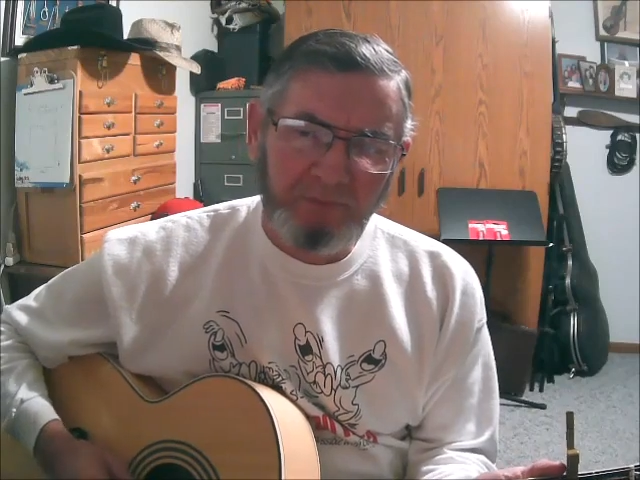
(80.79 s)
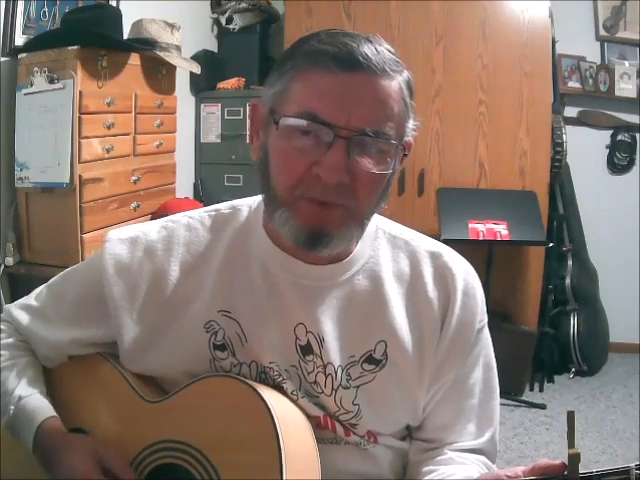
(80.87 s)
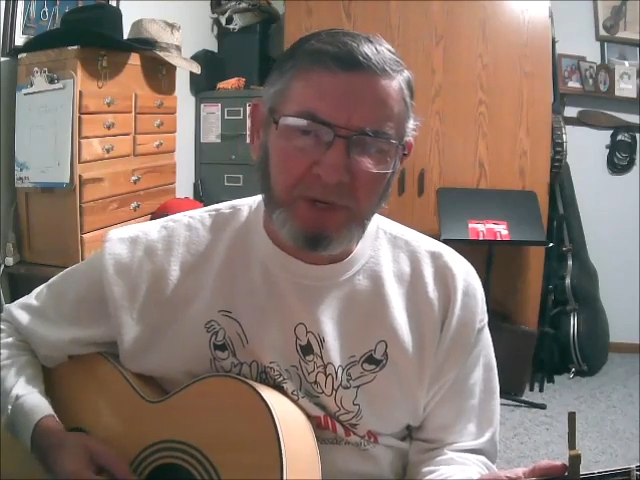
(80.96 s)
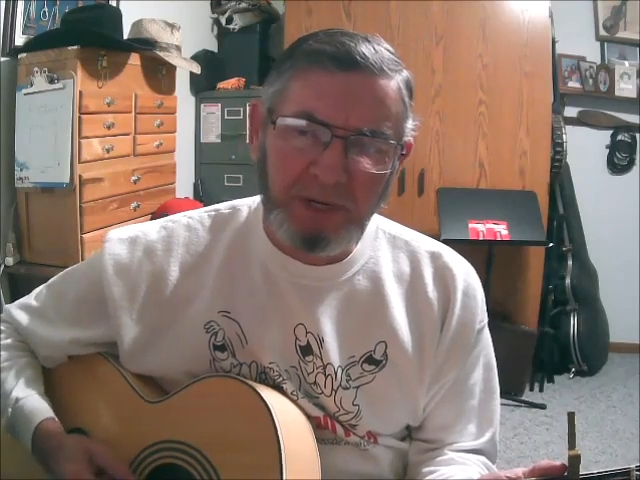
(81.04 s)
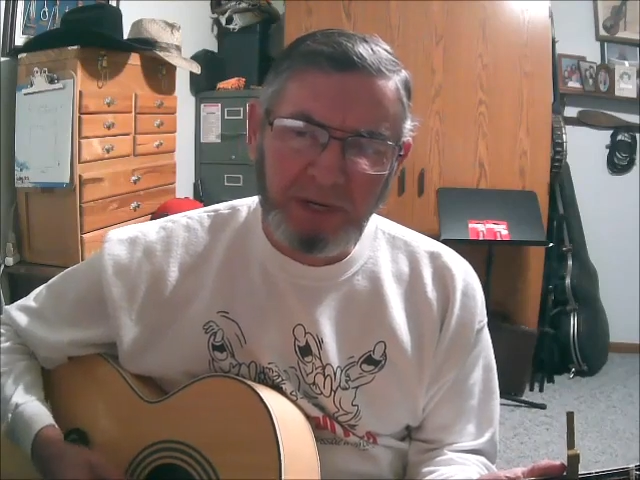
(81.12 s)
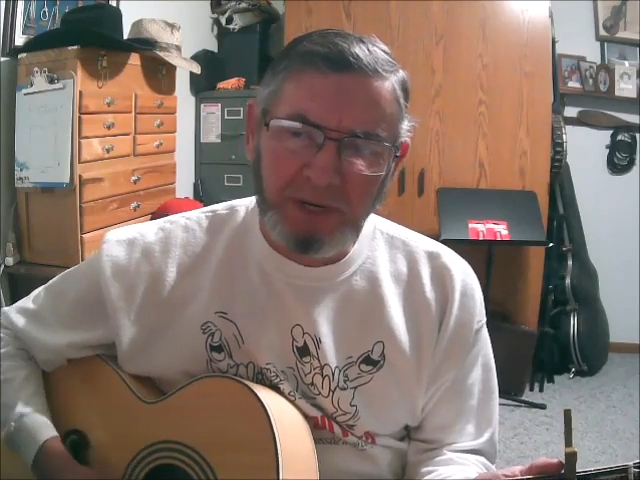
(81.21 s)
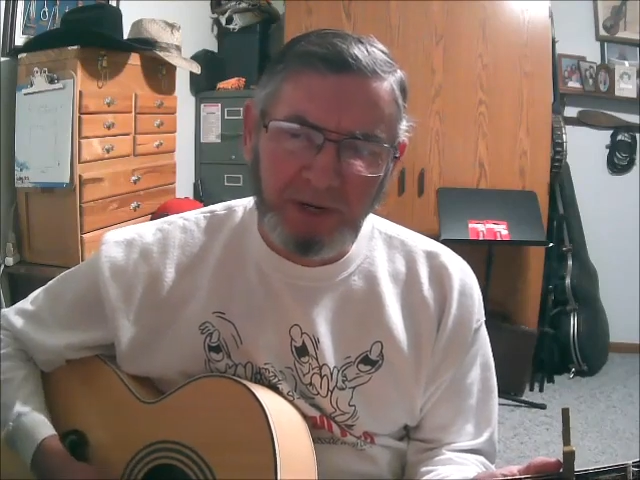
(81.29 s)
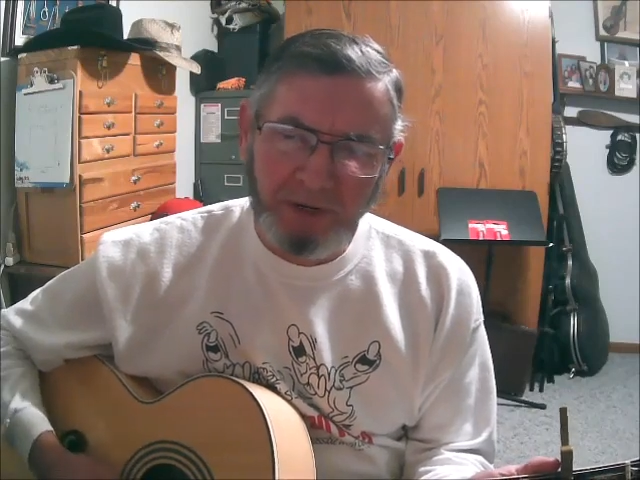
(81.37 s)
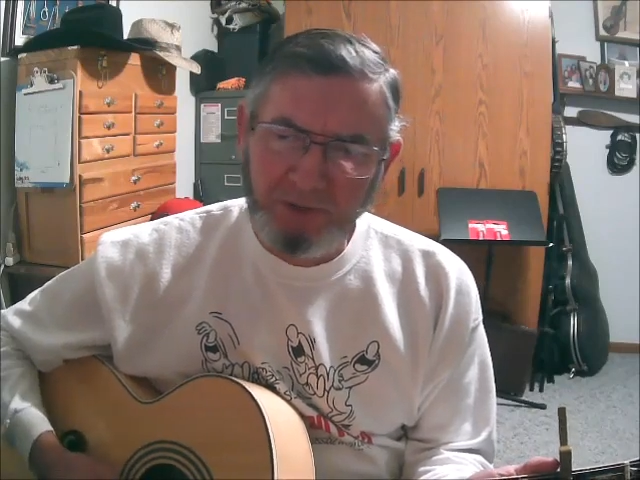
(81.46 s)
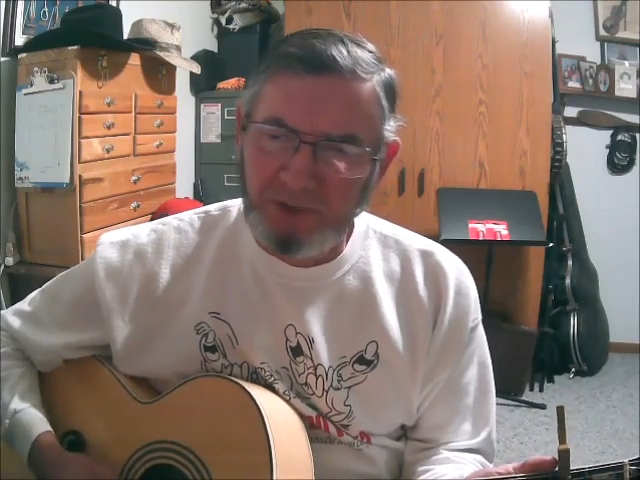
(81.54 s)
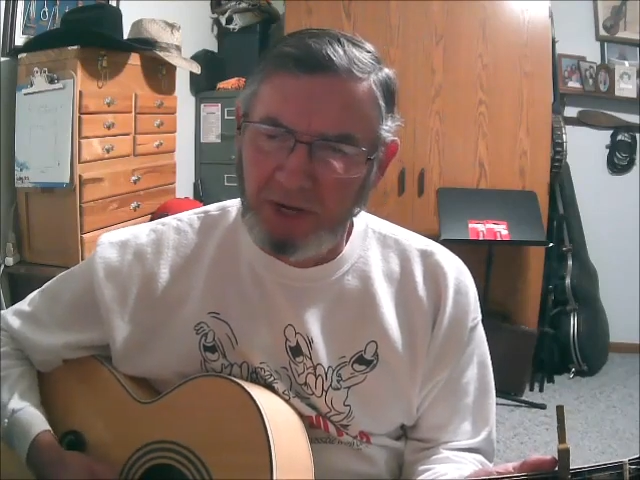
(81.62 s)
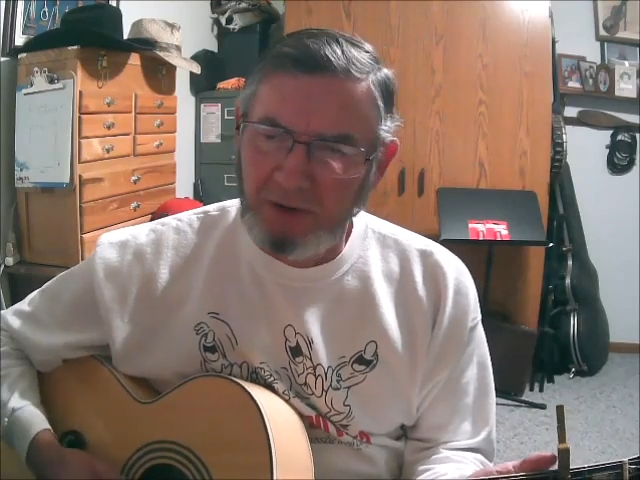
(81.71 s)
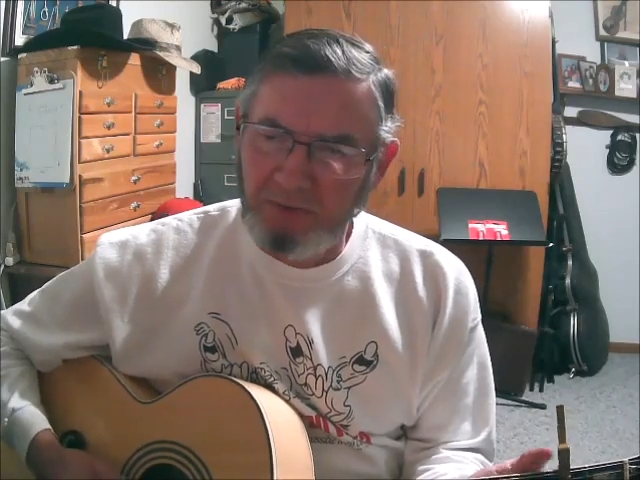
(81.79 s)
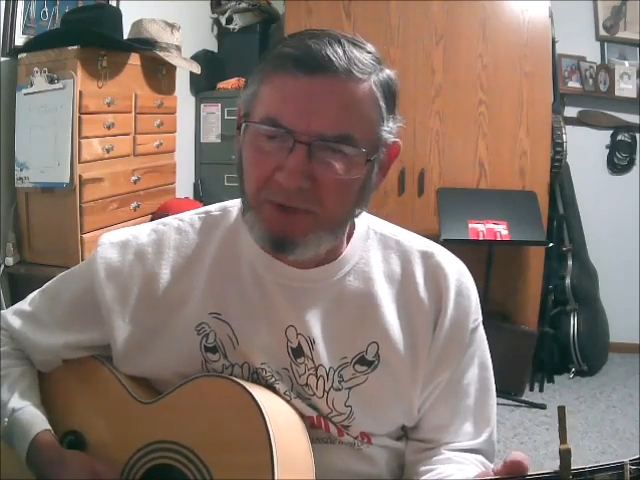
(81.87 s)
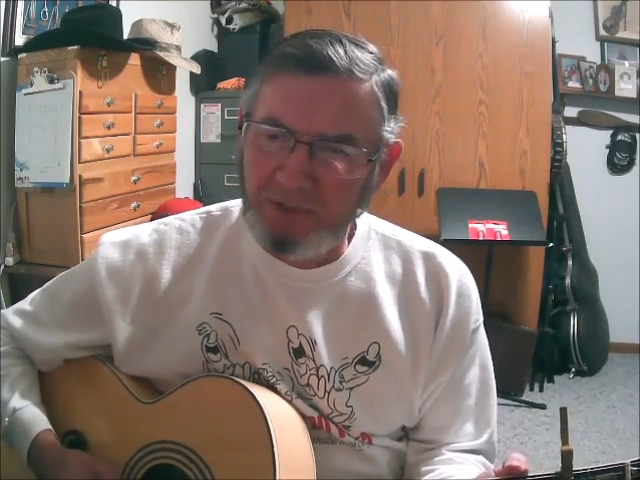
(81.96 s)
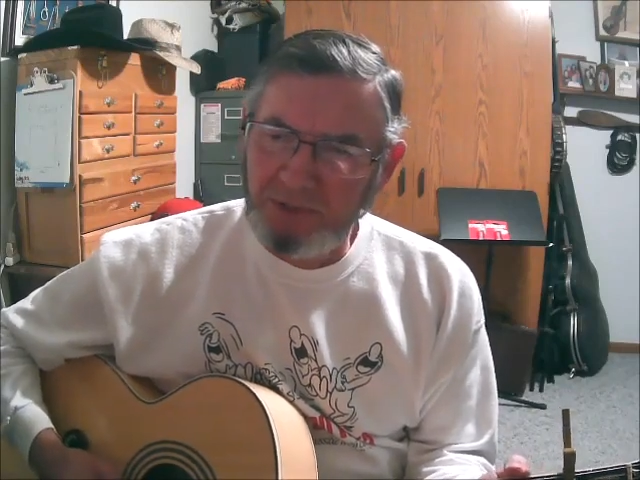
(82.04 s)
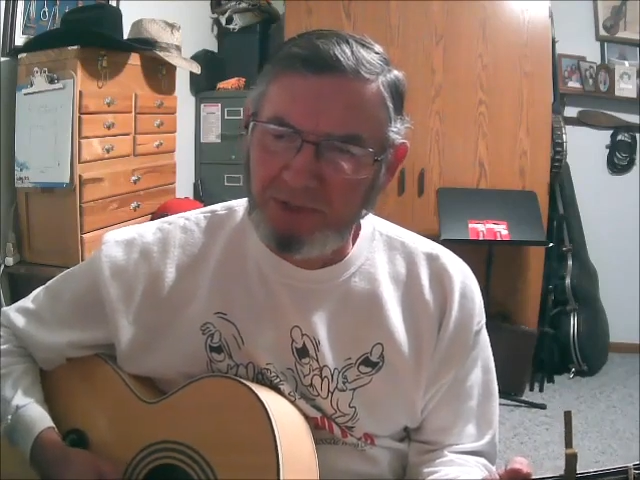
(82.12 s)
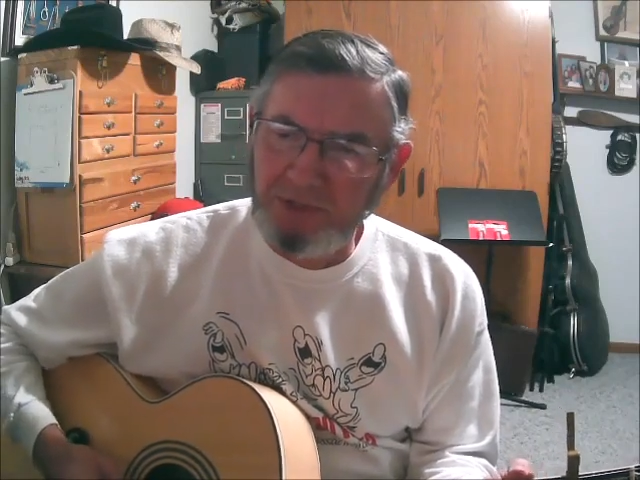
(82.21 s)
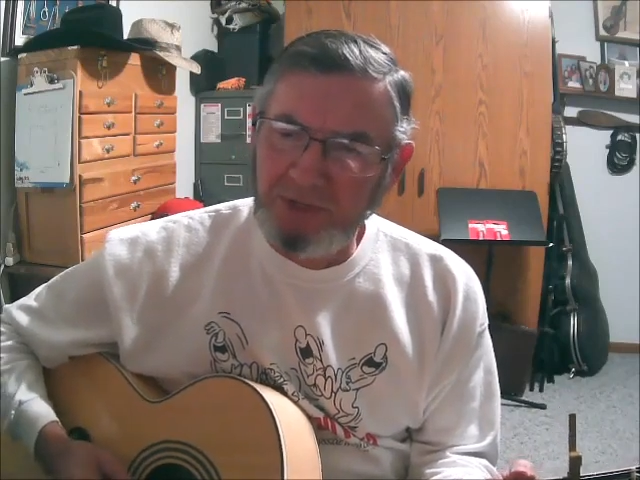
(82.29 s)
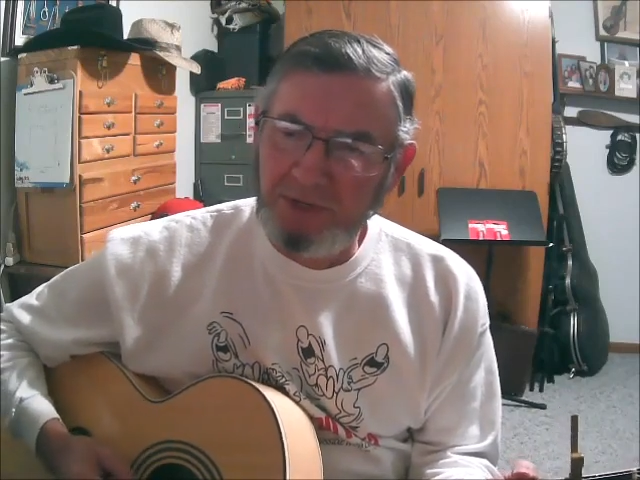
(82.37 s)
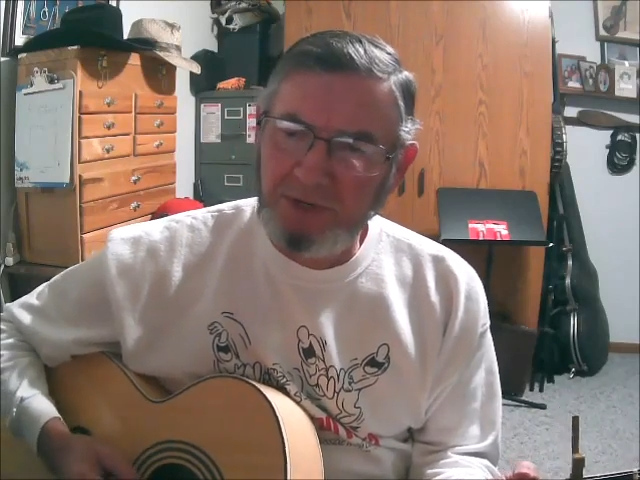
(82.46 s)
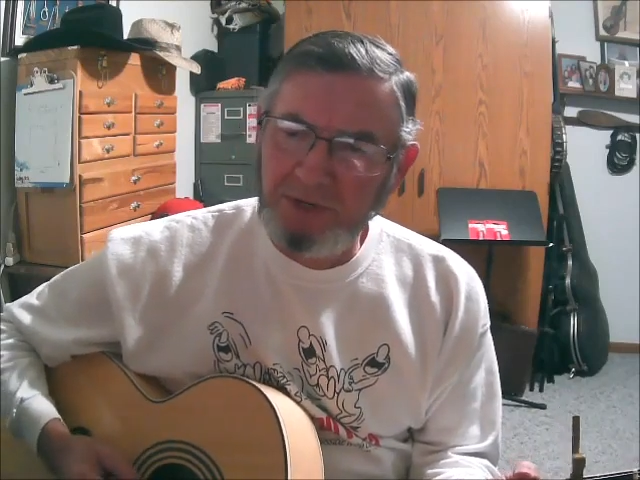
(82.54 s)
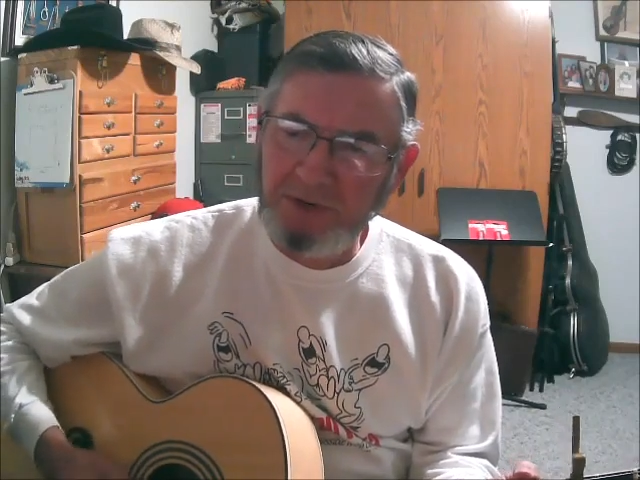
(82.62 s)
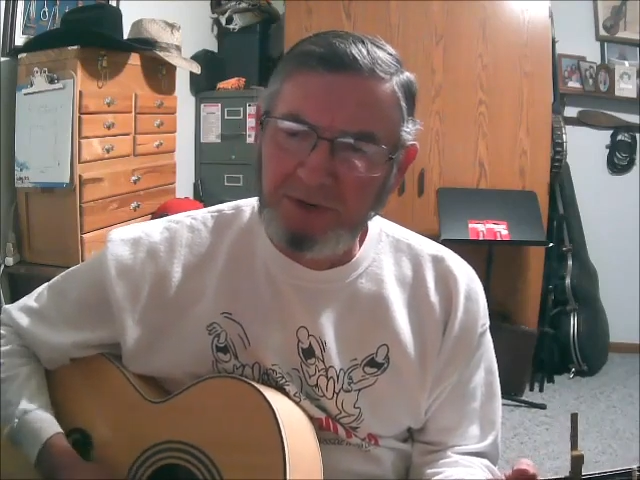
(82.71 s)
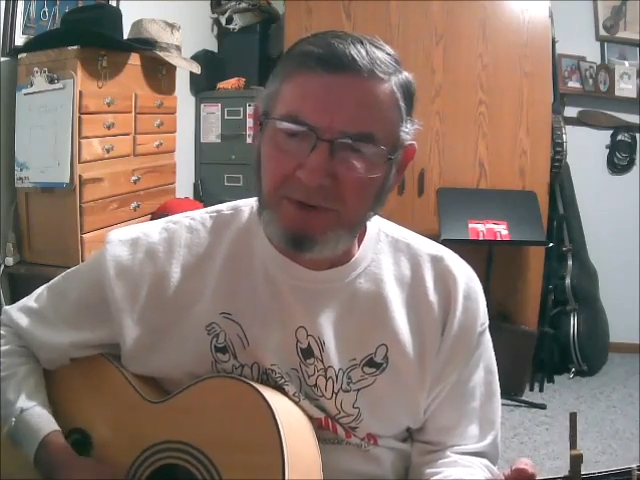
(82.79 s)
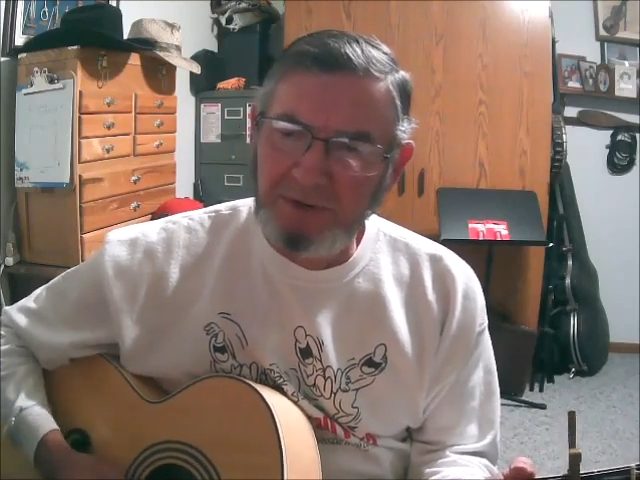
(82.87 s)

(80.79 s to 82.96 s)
we shall receive.